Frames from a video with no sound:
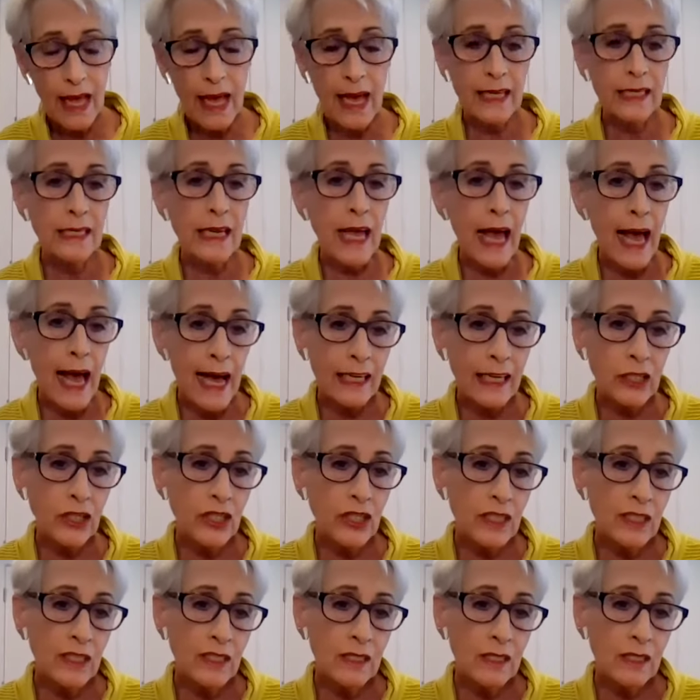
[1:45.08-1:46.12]
and
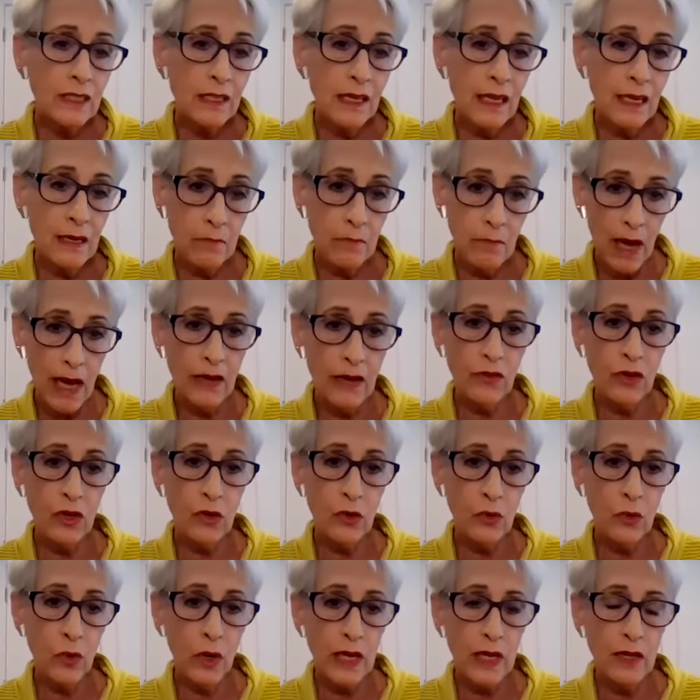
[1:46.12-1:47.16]
actions, in my
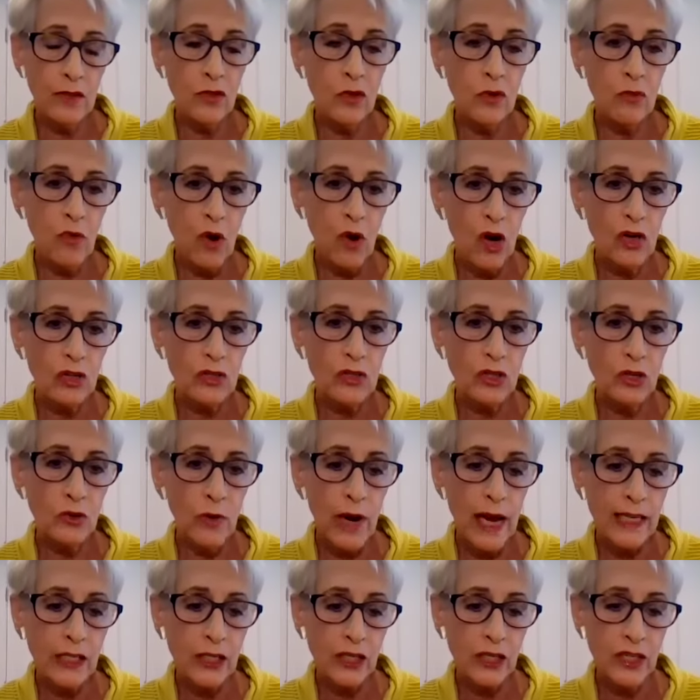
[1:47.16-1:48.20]
view, in the wrong
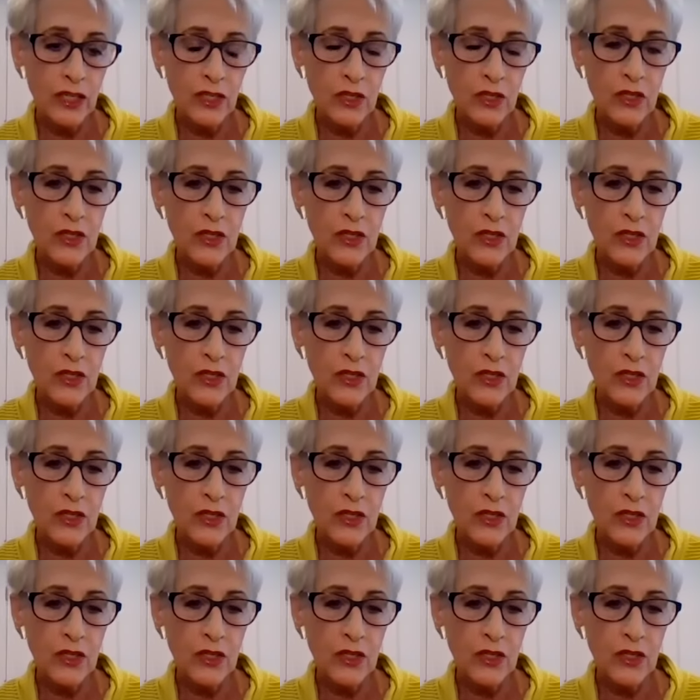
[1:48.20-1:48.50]
direction.